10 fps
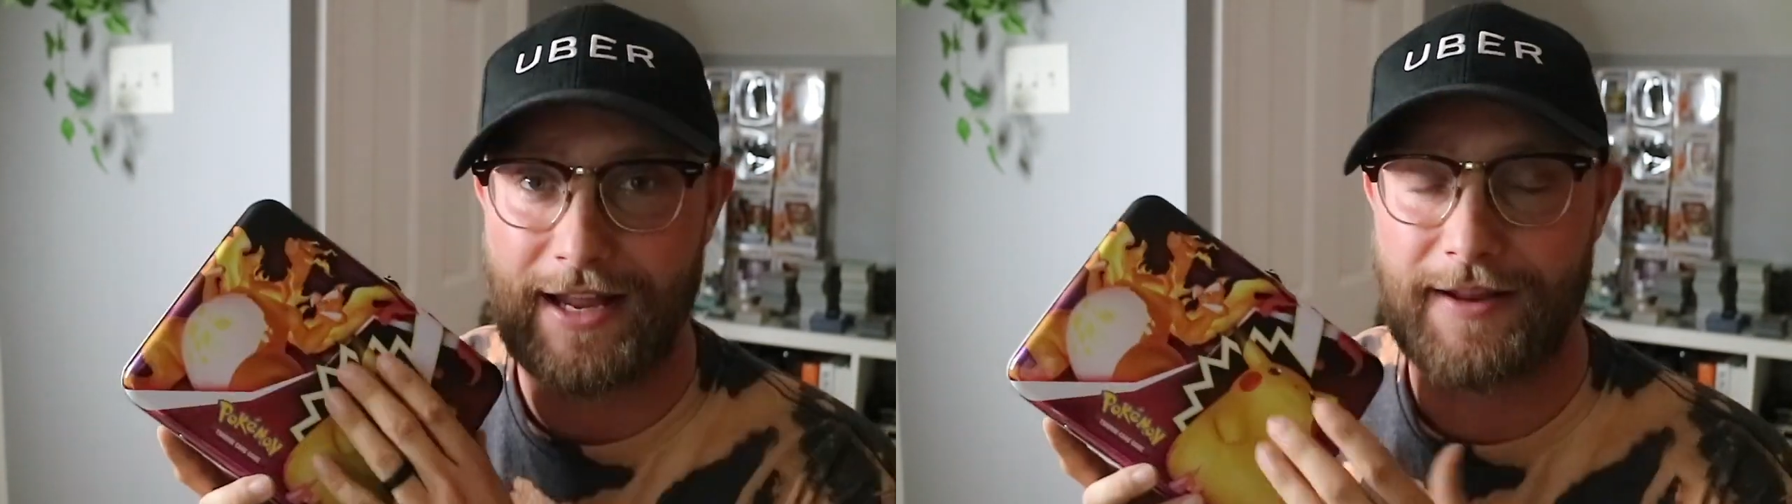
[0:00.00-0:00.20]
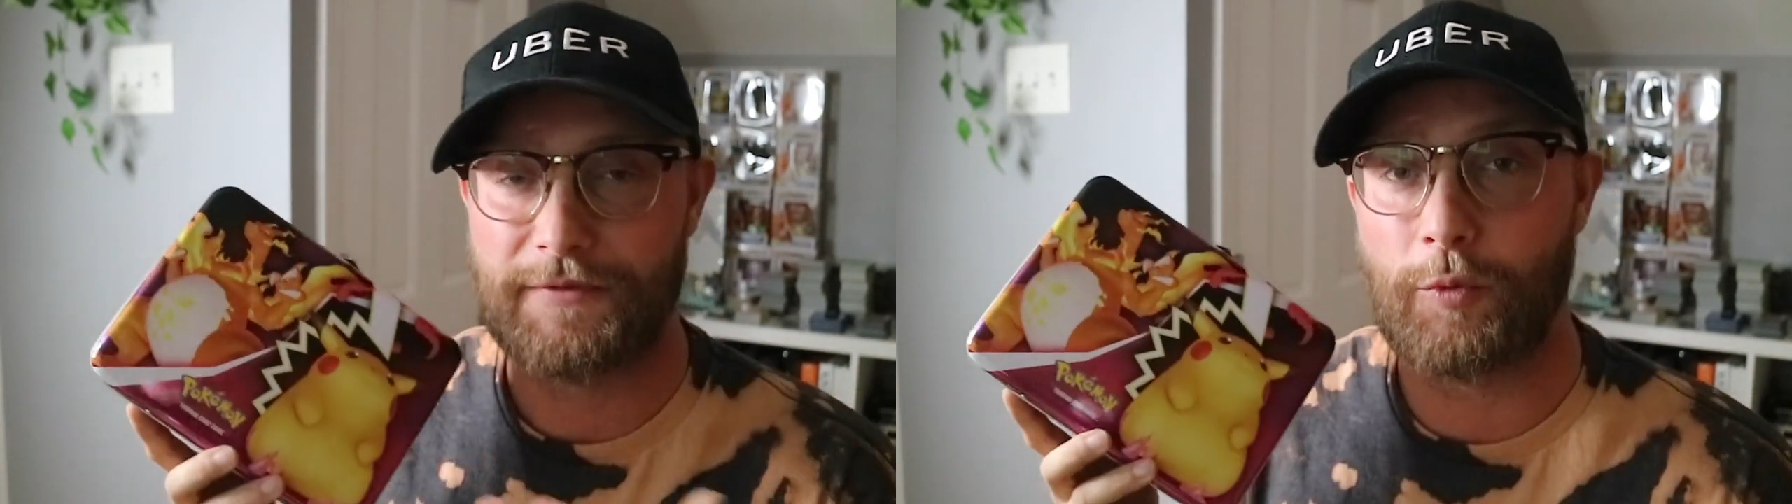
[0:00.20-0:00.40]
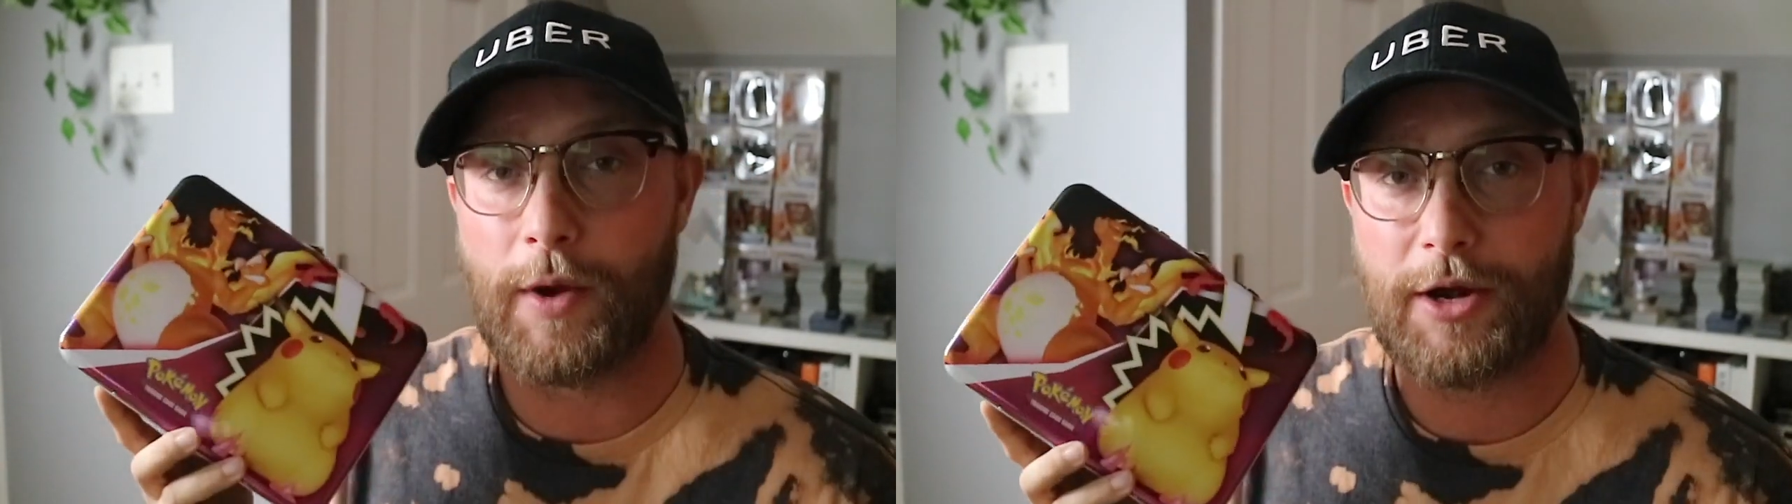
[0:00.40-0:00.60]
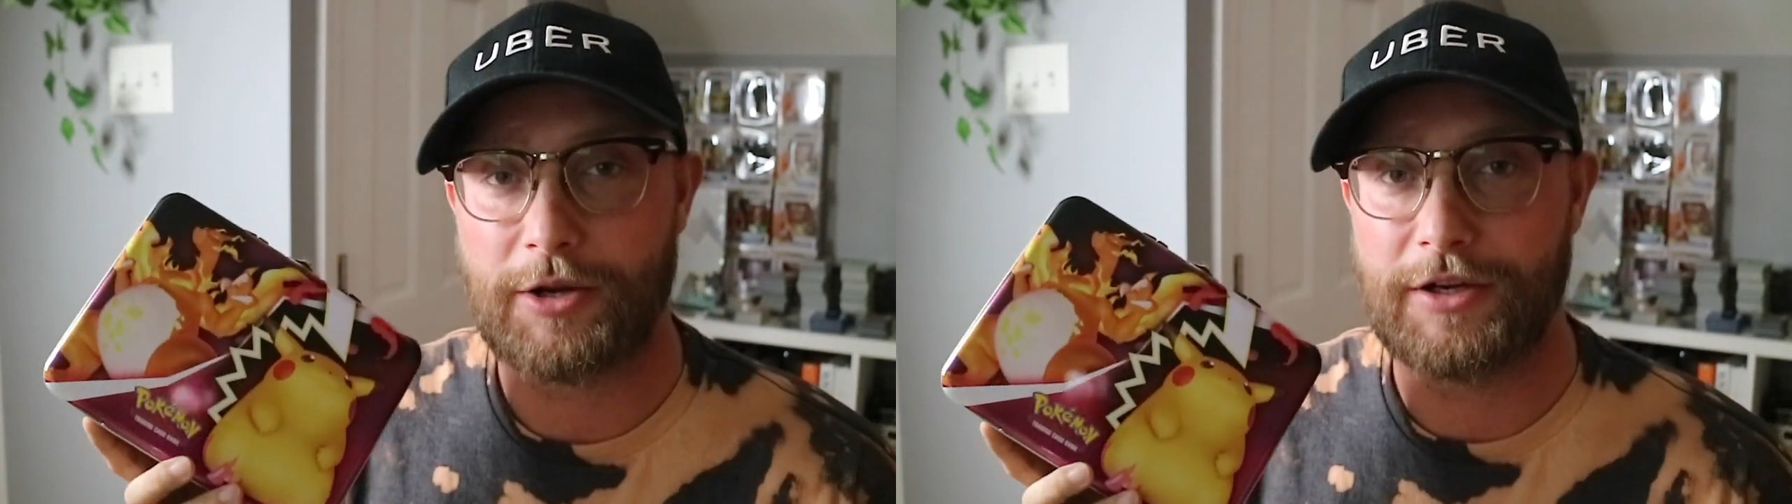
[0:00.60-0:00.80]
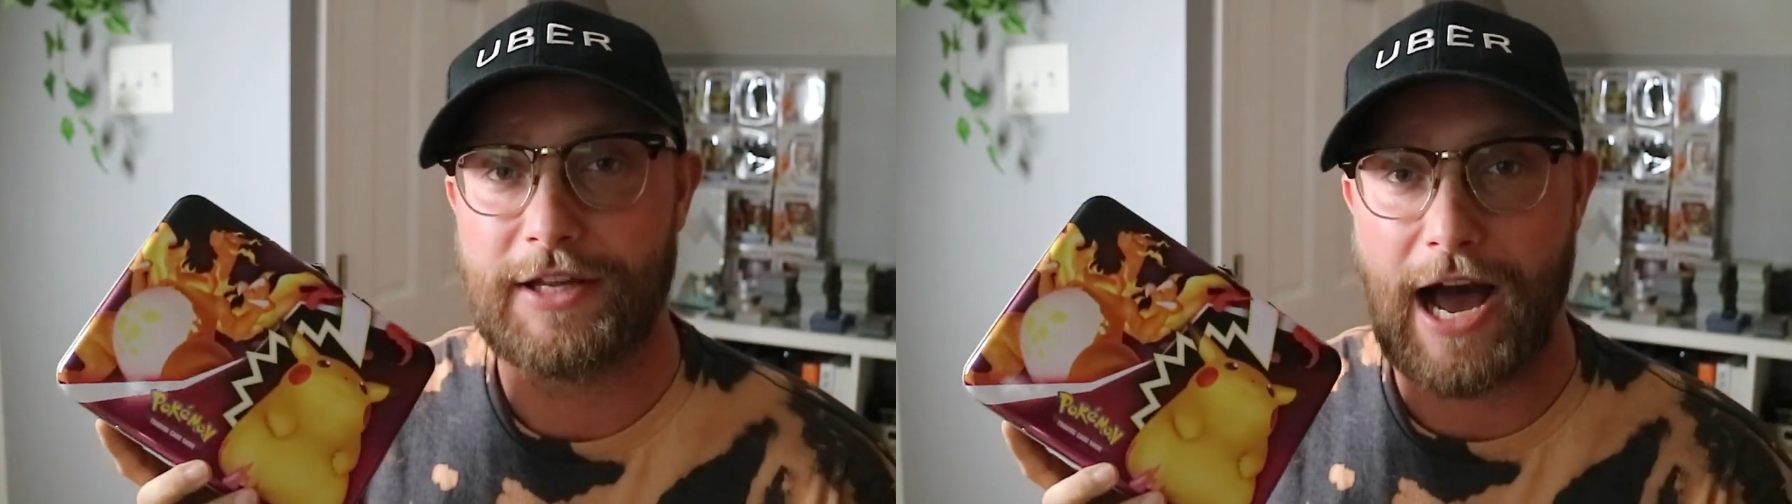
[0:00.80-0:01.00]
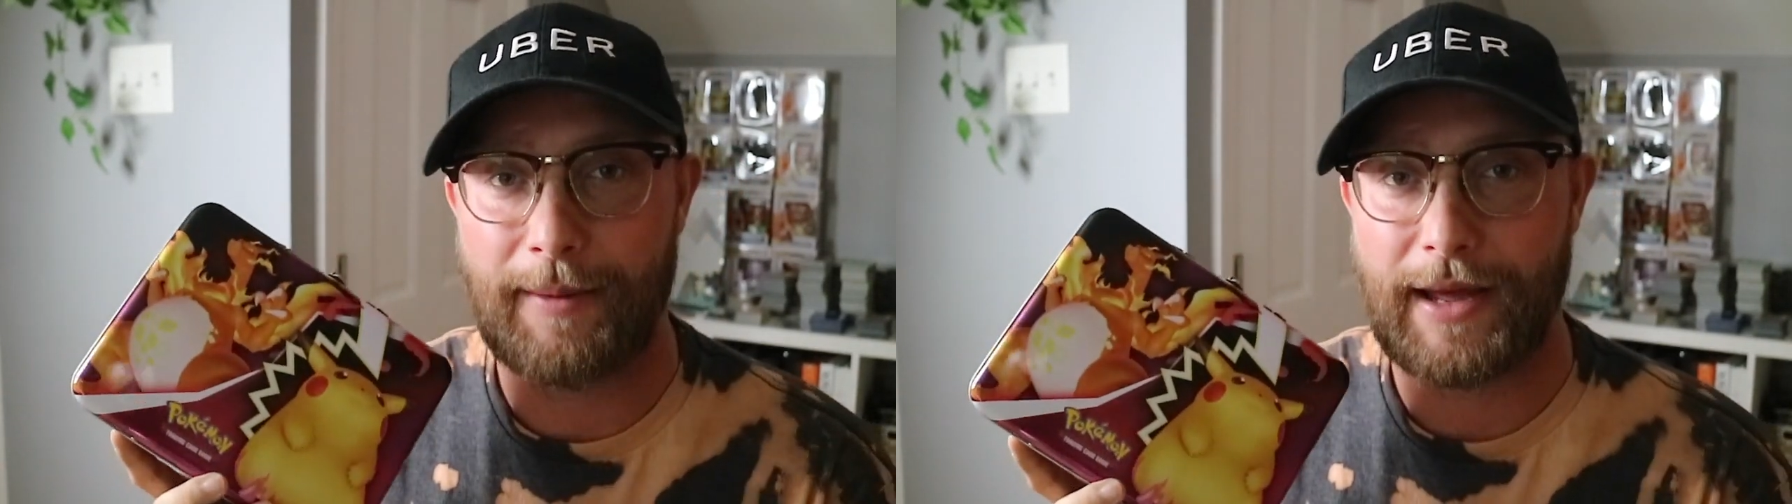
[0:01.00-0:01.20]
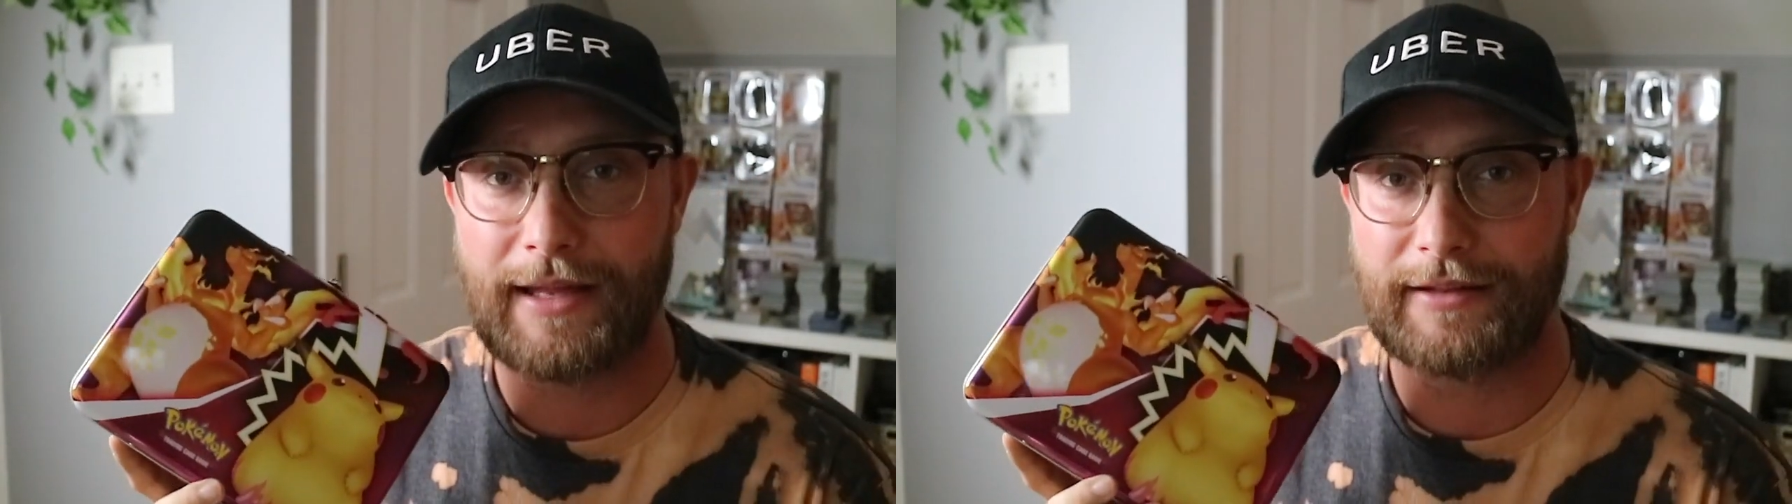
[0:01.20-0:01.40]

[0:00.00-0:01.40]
And if the winner could comment